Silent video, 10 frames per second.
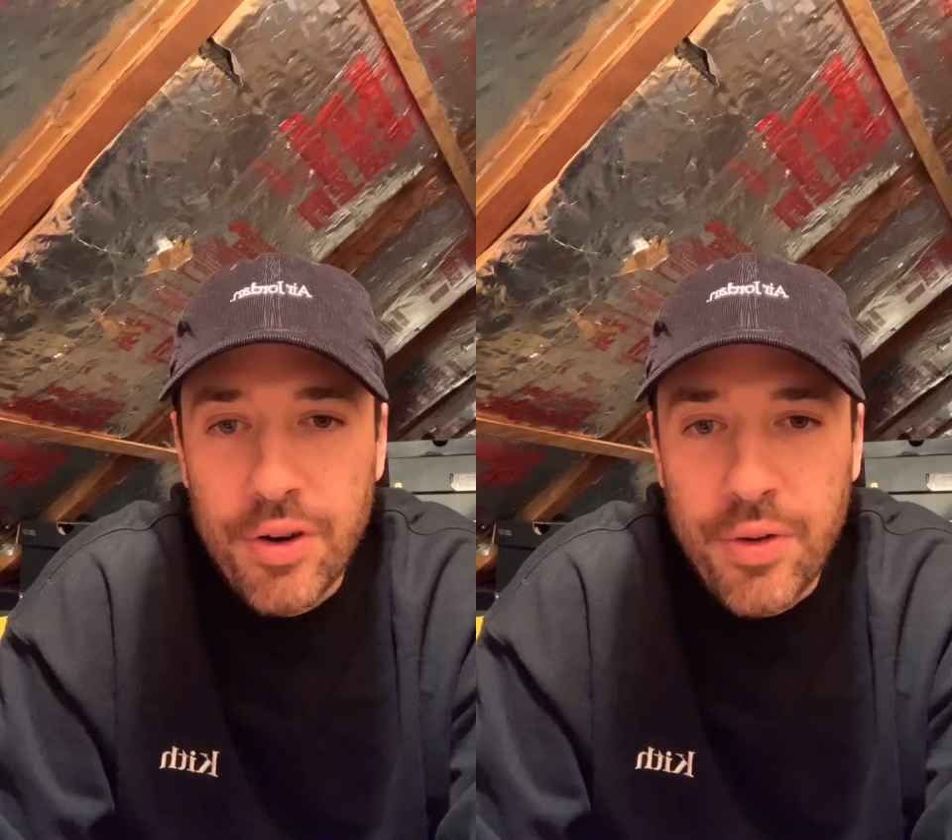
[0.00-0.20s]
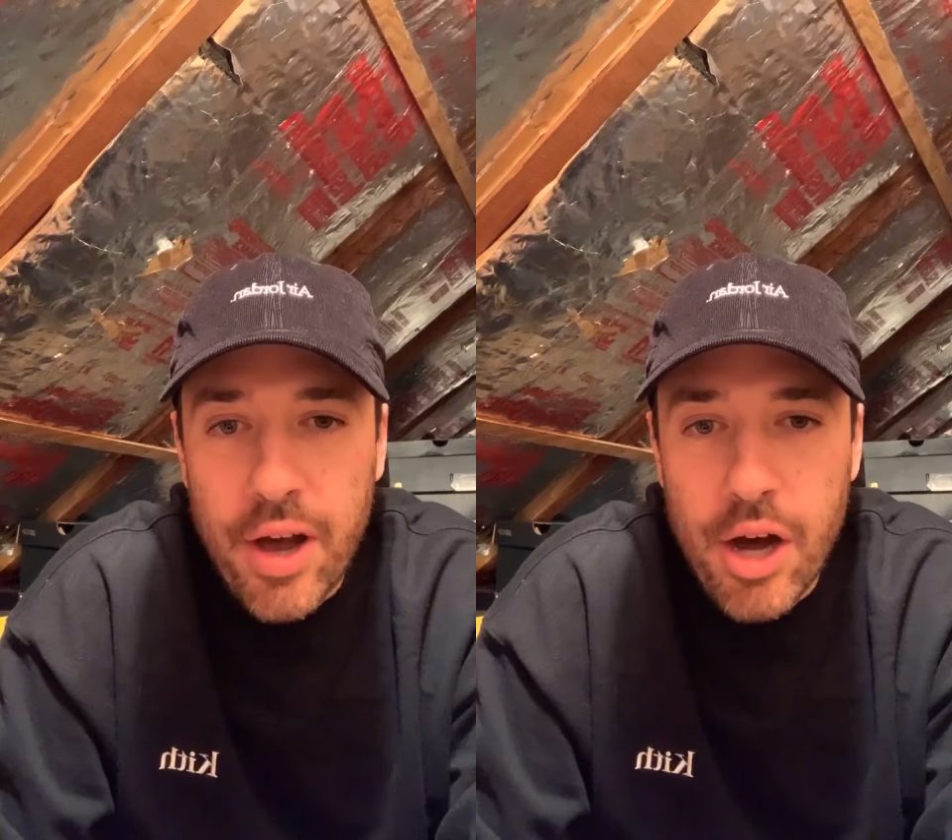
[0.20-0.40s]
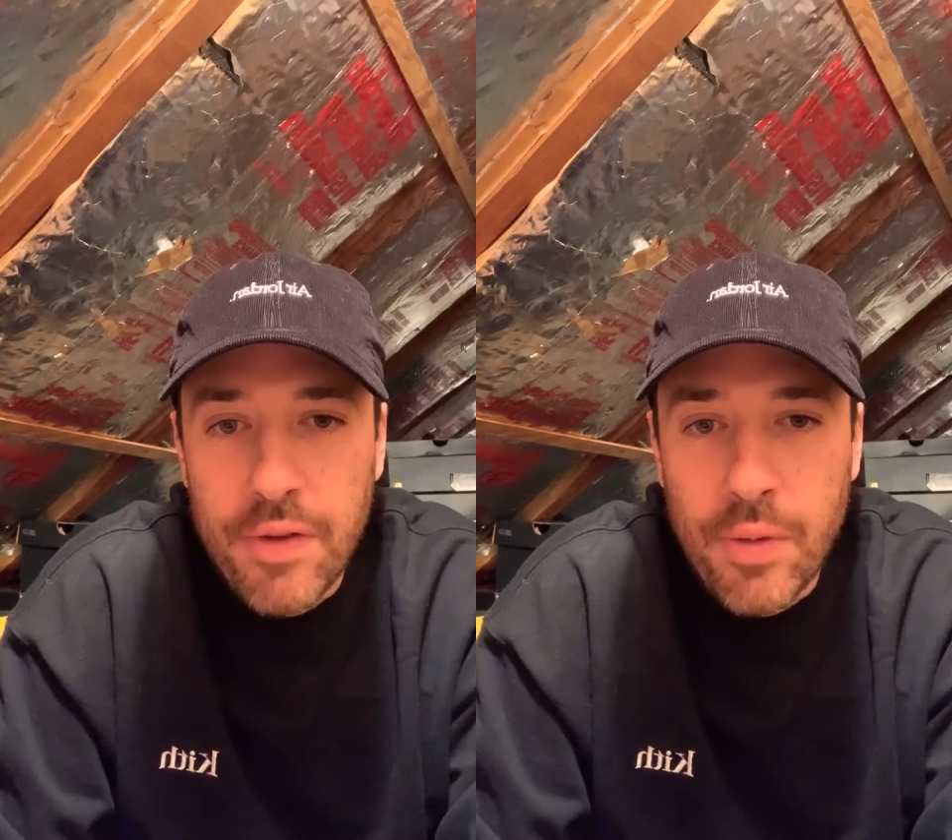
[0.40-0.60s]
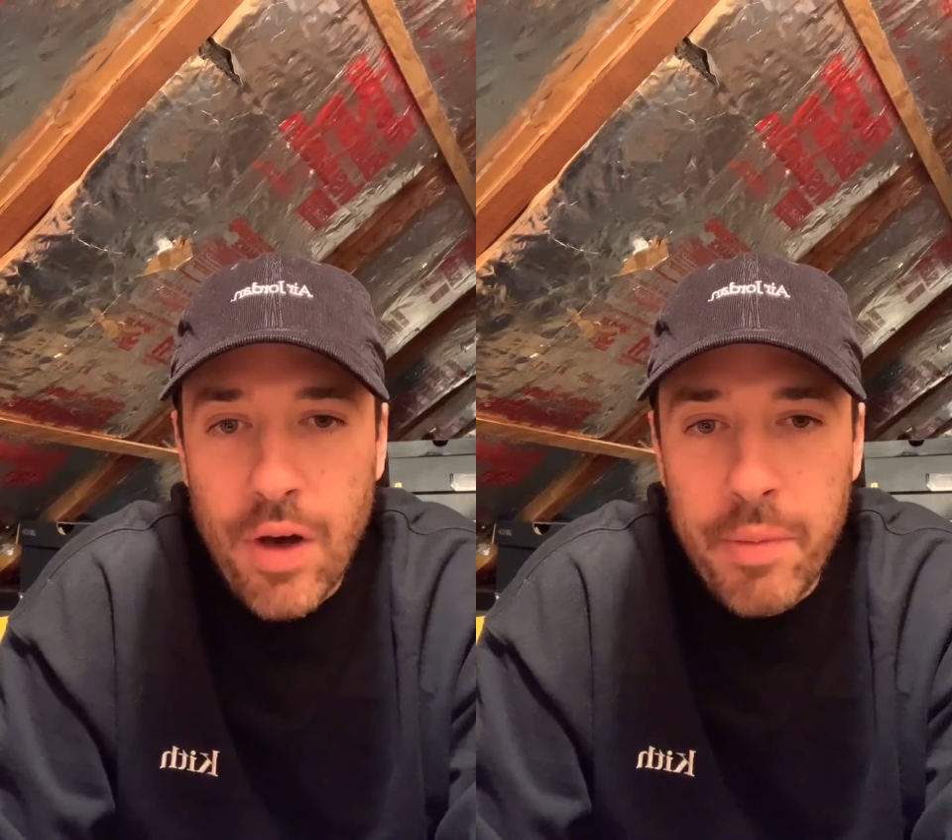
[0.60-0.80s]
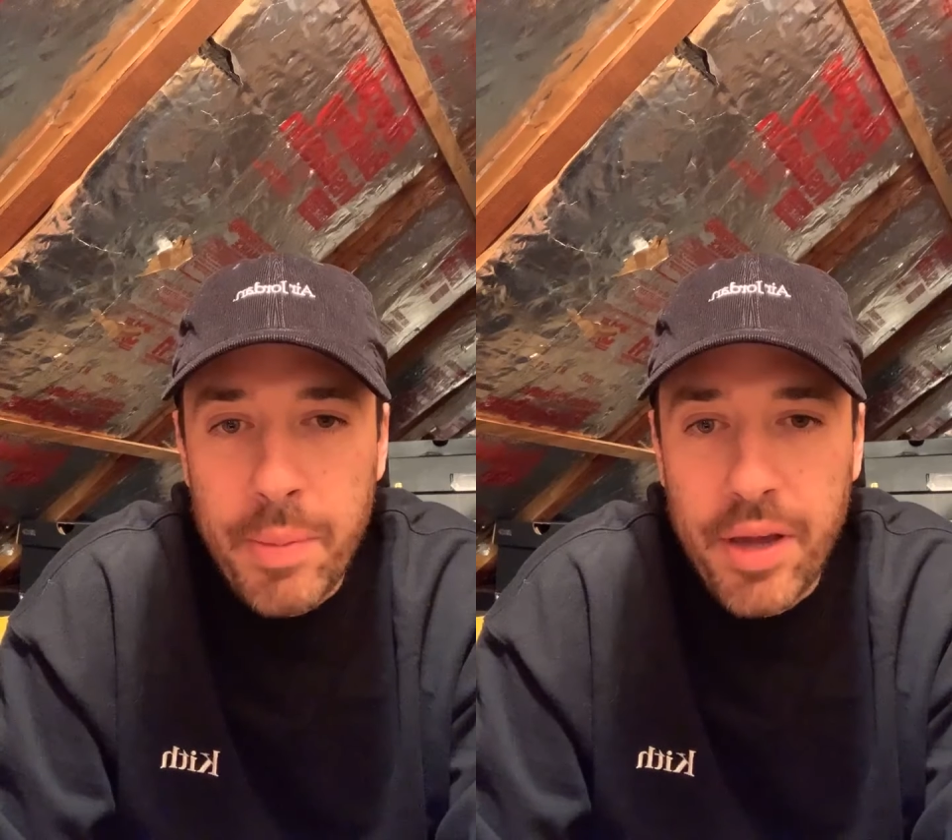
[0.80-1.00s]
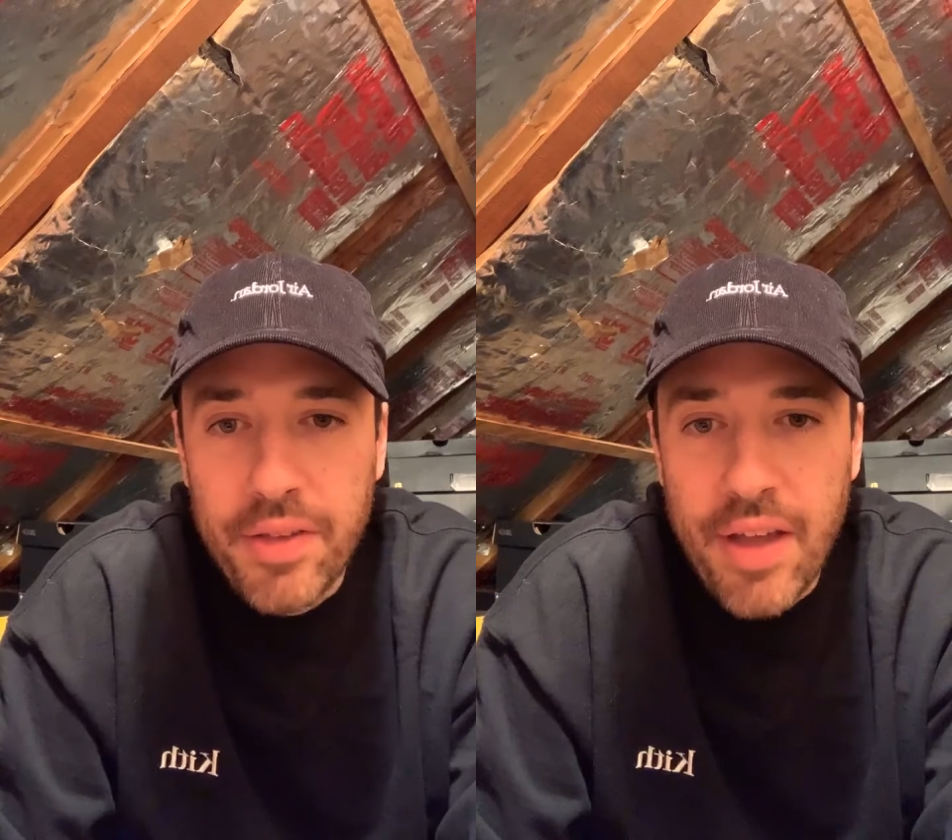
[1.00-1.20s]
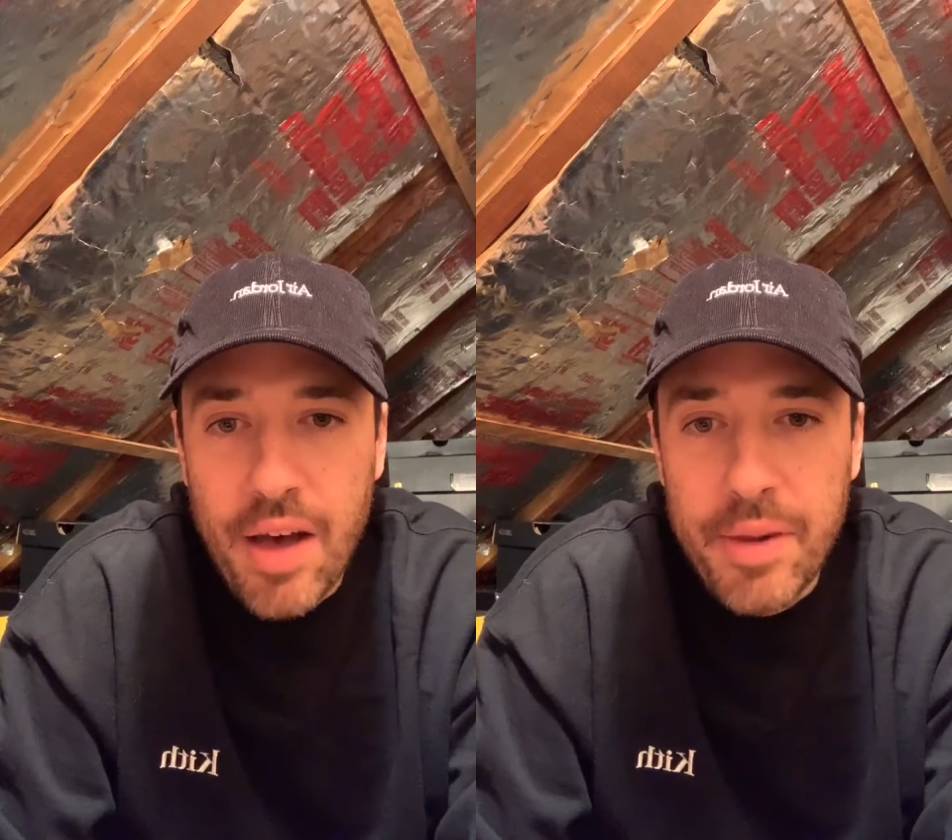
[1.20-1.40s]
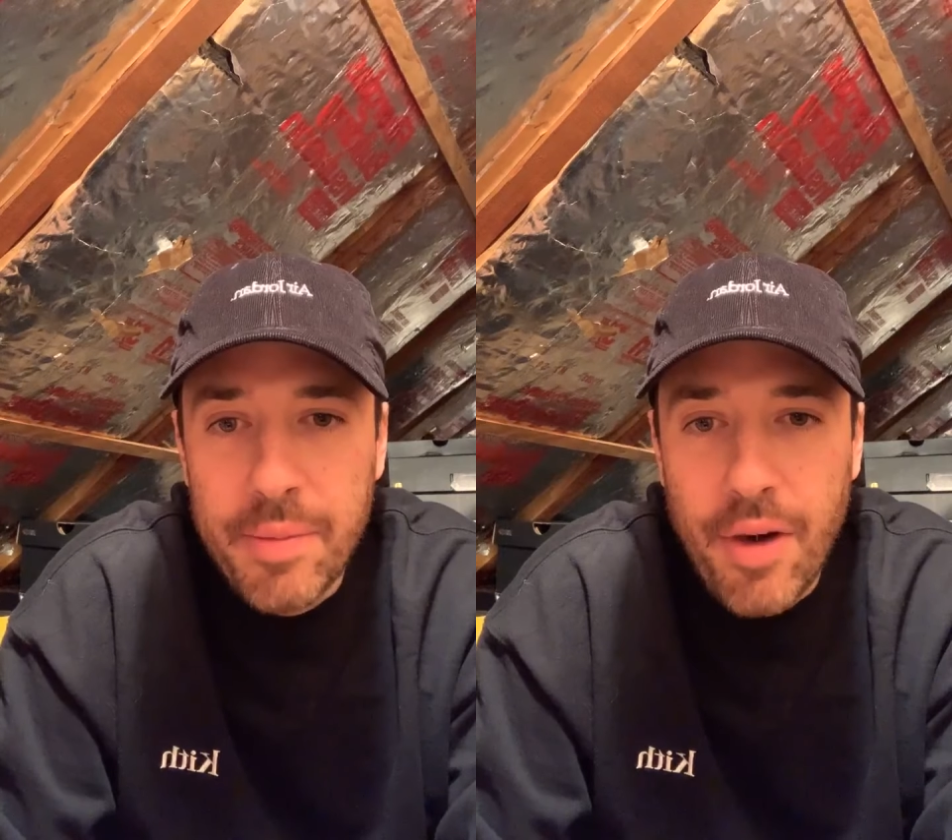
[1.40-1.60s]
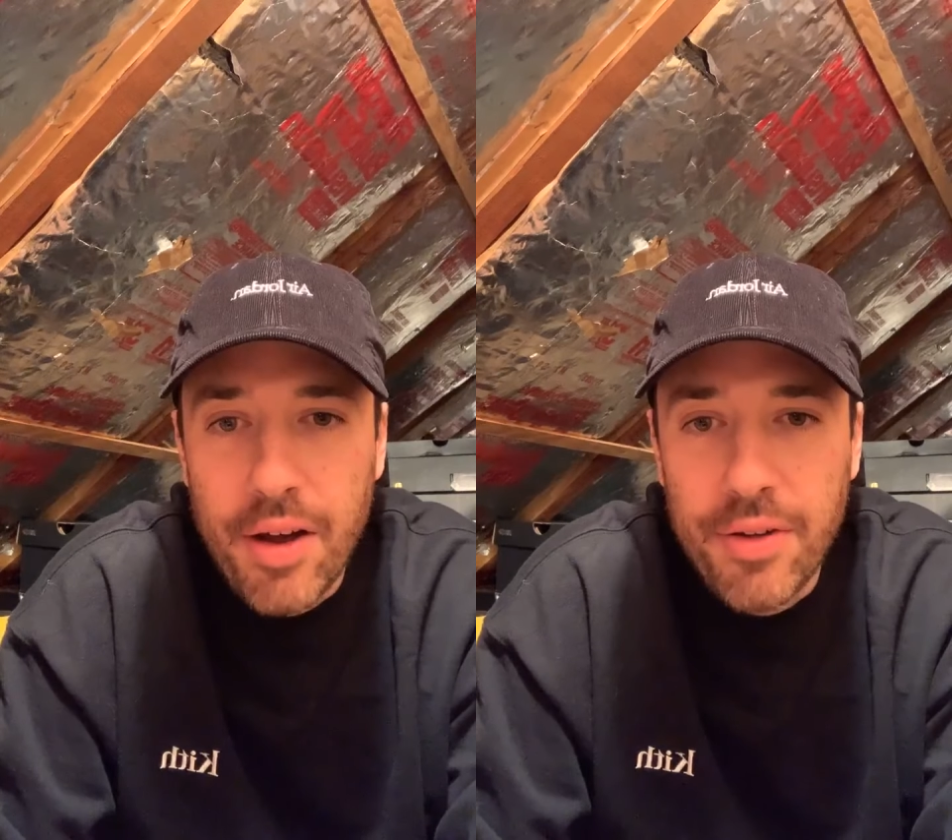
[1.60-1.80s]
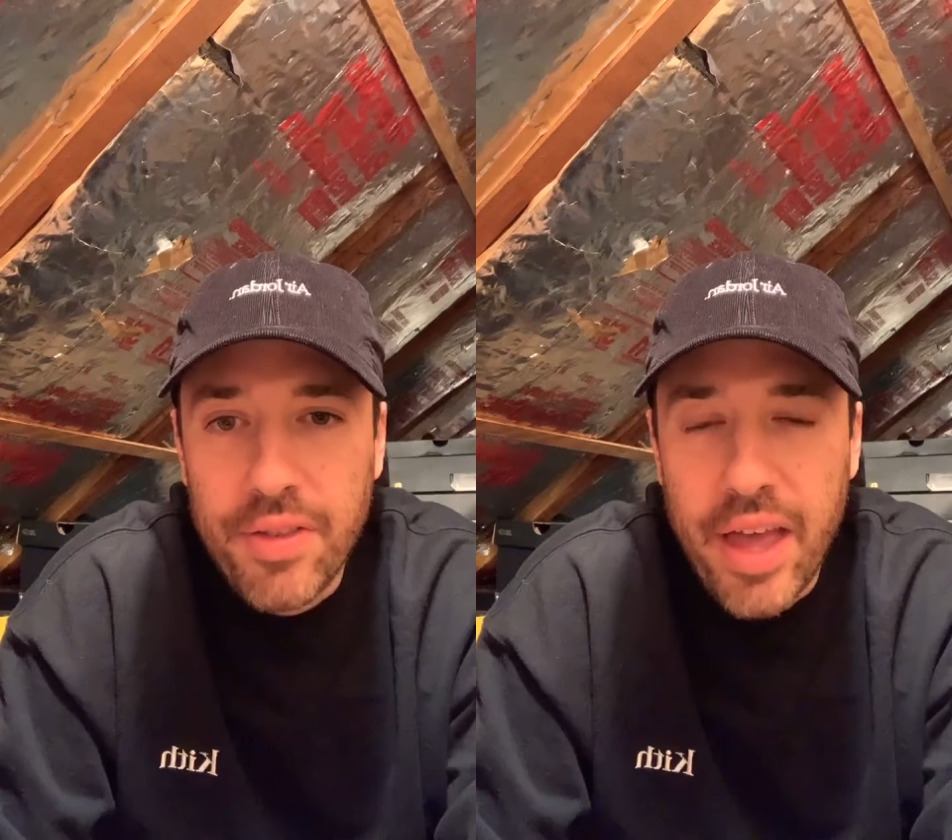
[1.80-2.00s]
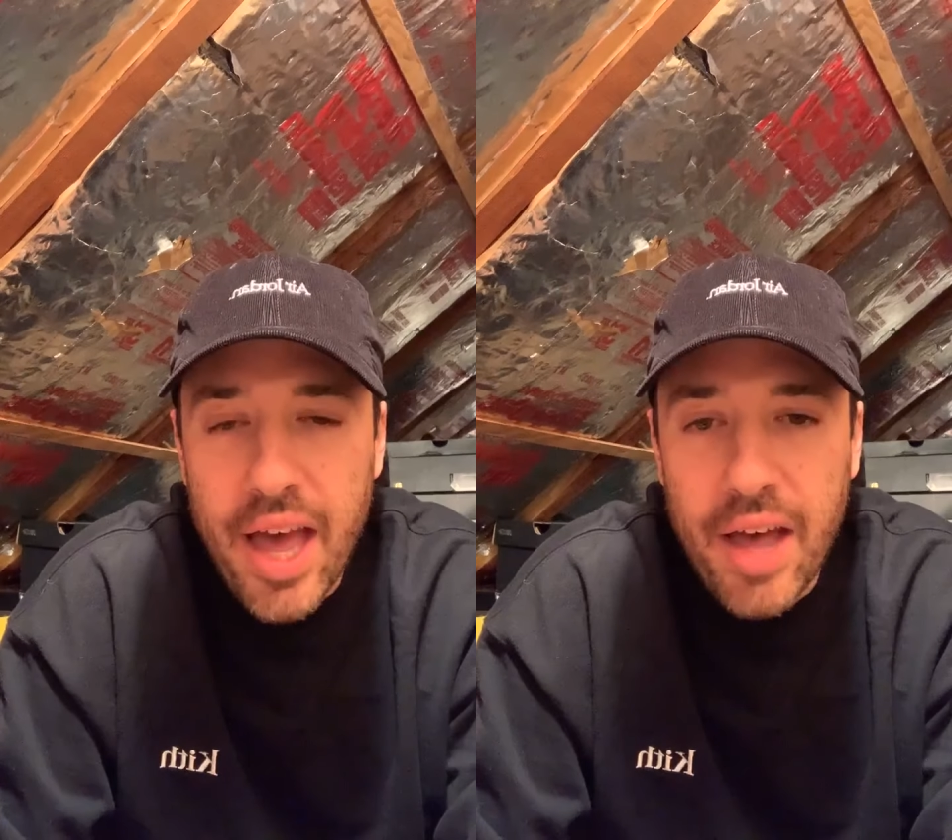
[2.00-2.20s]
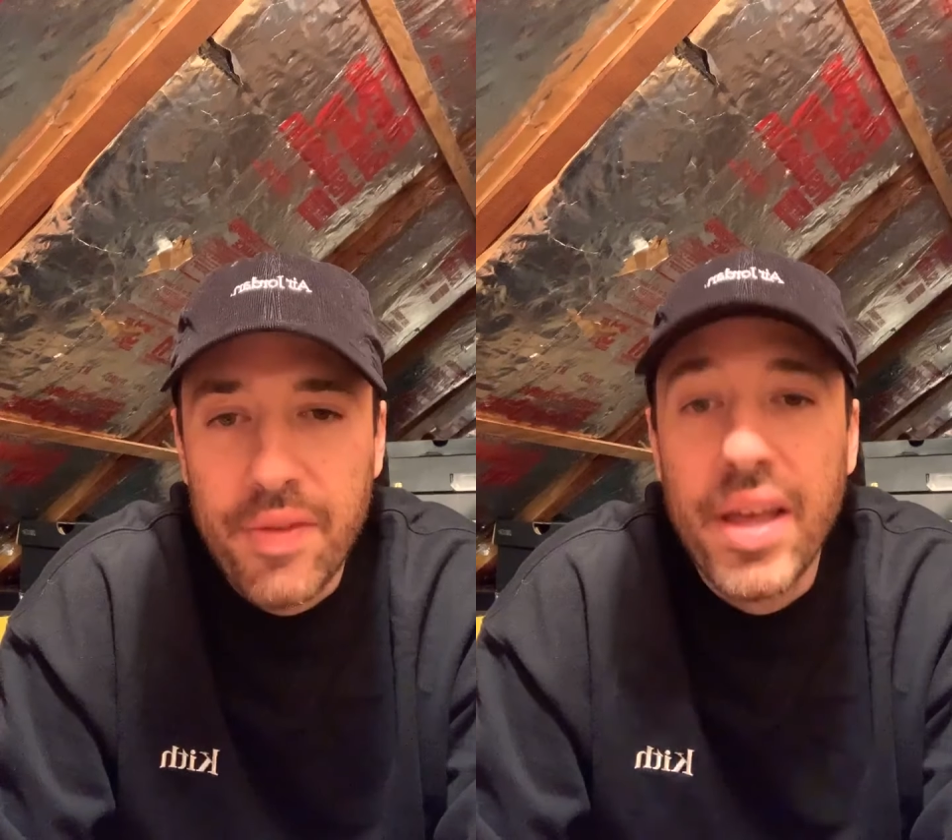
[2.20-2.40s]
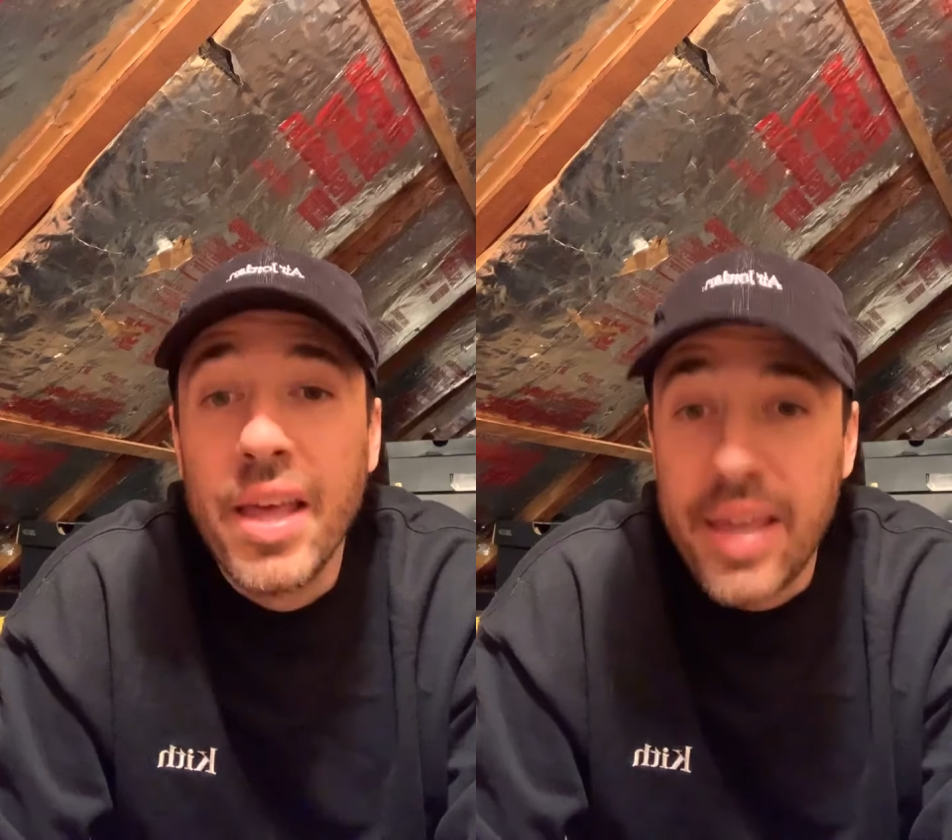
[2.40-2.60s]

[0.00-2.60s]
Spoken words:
it's quite overwhelming because of how many models they have.